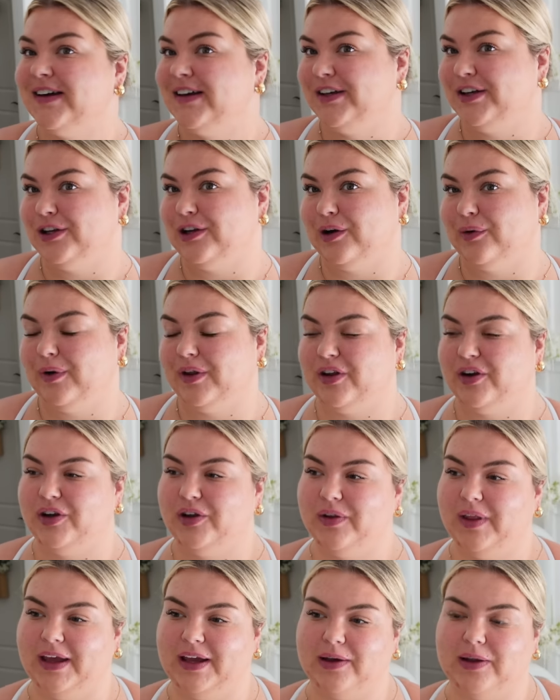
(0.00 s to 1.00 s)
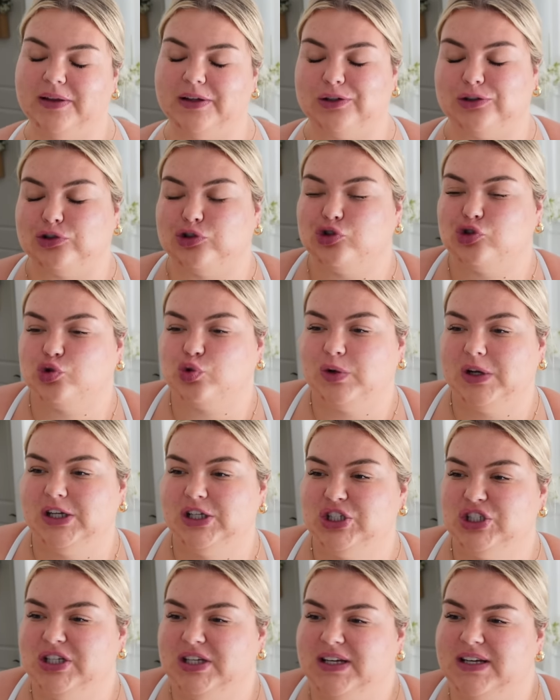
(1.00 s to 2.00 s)
You know, whether you like a little string
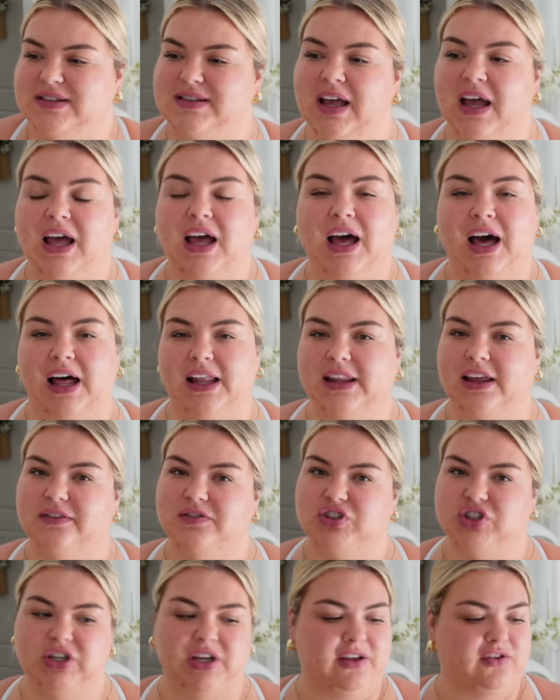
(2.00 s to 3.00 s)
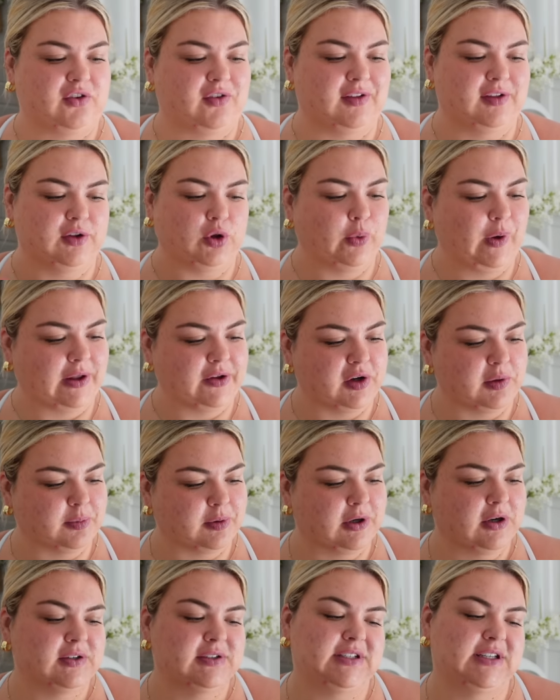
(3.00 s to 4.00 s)
cheese, I love cheese. Just a quick little
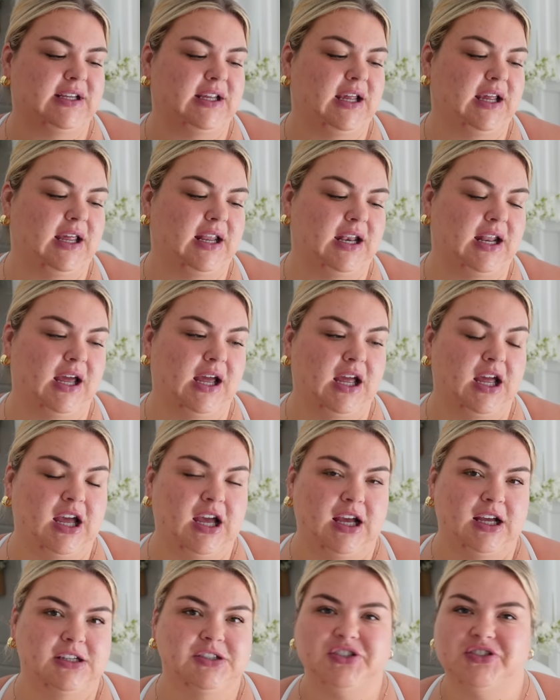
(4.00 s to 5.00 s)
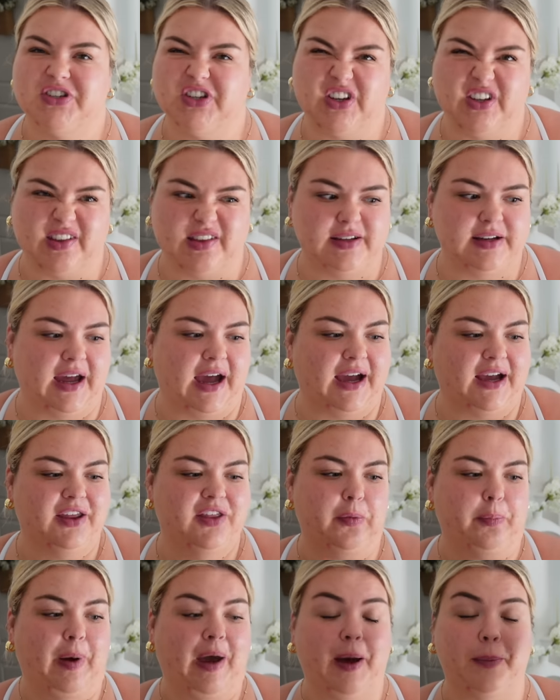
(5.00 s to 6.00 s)
protein, just a good snack.
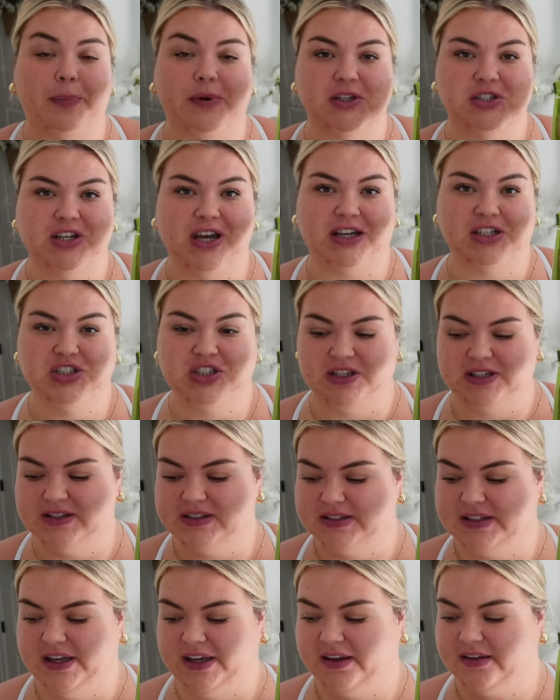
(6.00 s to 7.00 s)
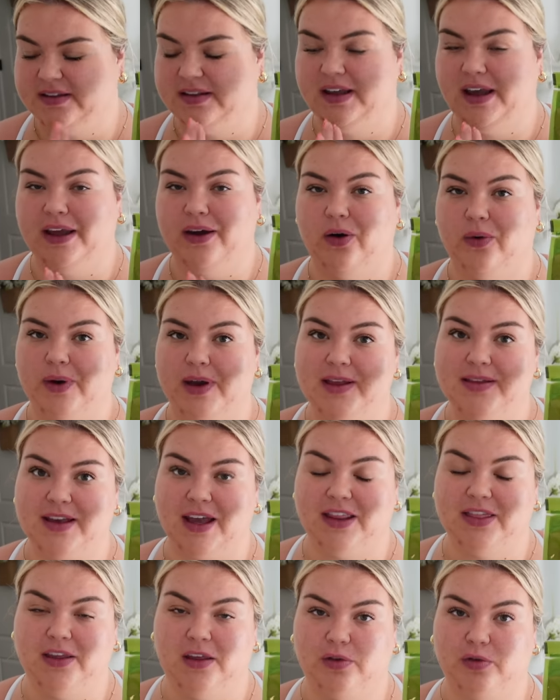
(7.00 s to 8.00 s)
The pepper jack cheese sticks. I always
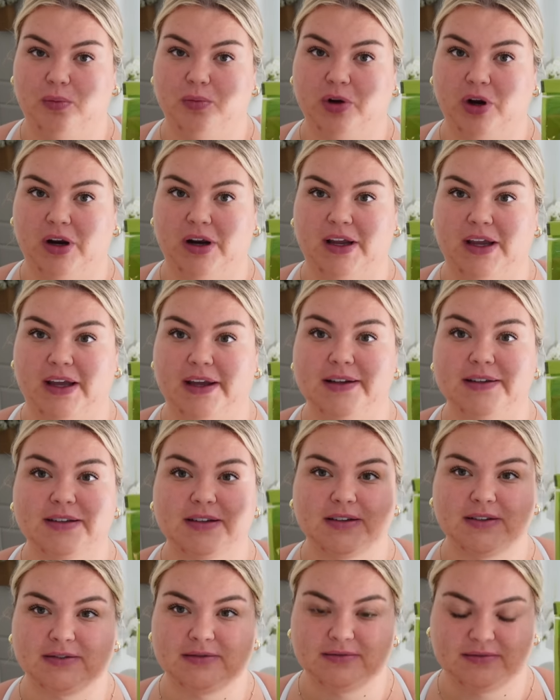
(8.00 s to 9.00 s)
get these from Target.